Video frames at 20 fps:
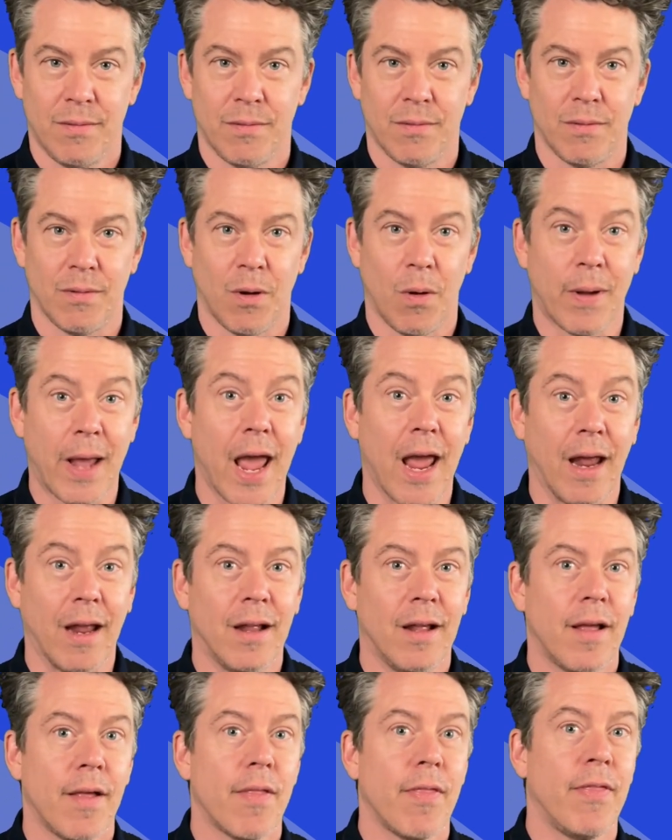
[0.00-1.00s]
Okay,
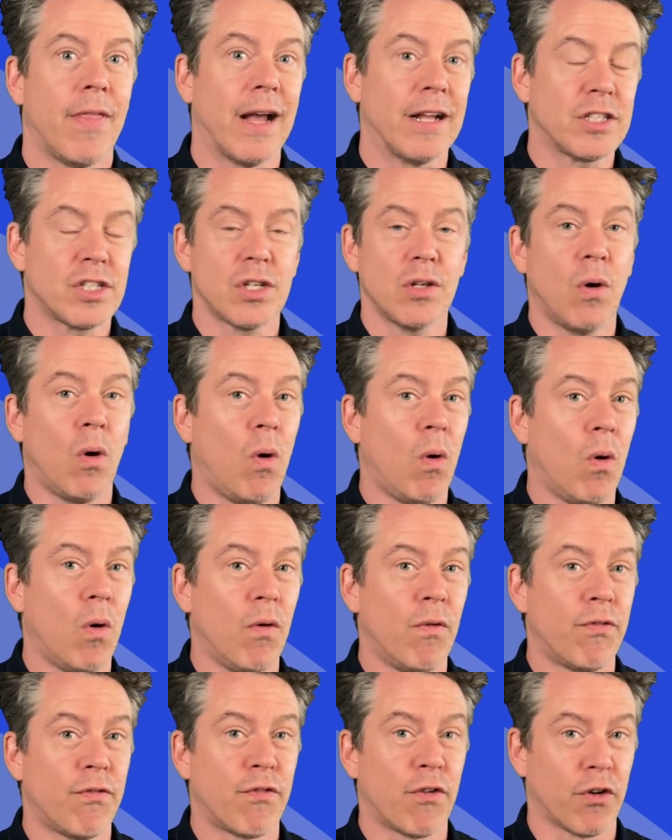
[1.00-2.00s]
that's the
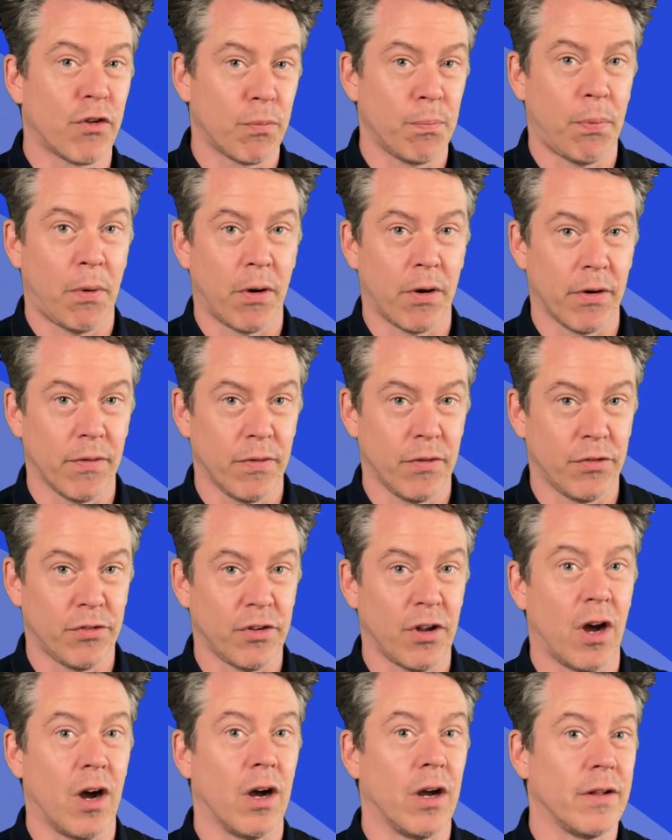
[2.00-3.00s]
whole first part of the
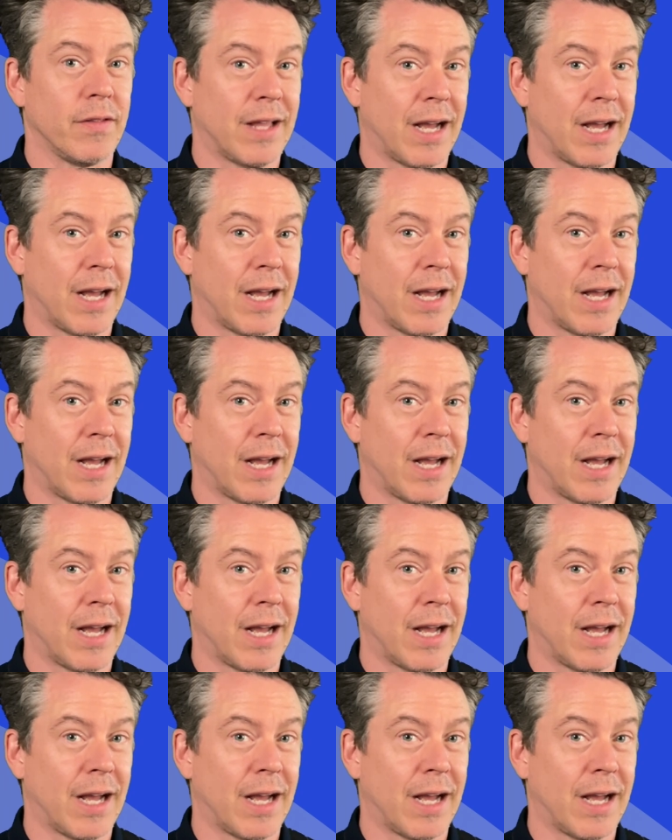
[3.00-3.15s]
song.